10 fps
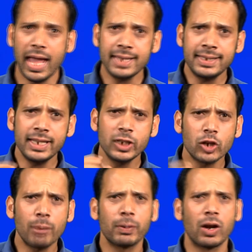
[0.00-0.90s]
A series
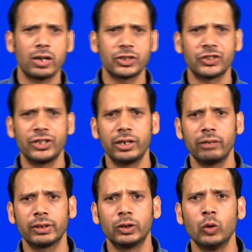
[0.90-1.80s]
of plants treated
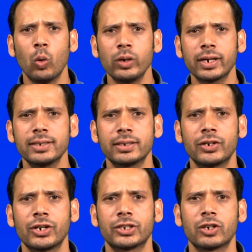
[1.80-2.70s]
with known
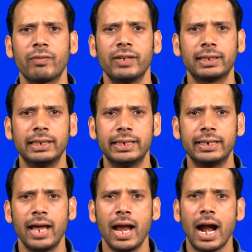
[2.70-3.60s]
concentration of ethylene
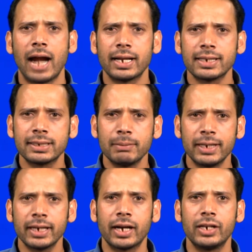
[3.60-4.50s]
under
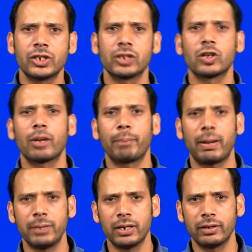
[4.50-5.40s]
similar conditions are
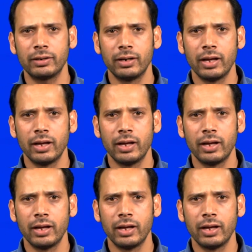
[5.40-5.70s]
prepared